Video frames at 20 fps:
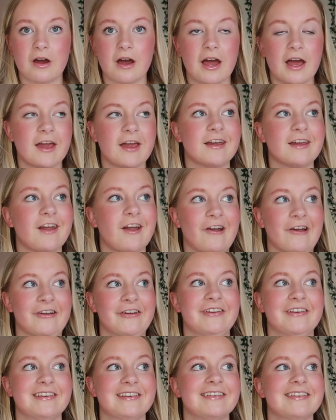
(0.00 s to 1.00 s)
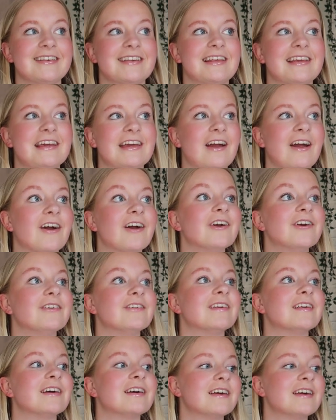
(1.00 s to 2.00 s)
I only
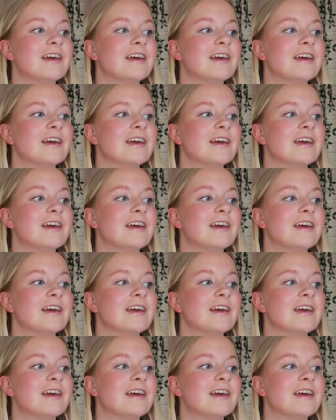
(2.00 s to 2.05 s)
own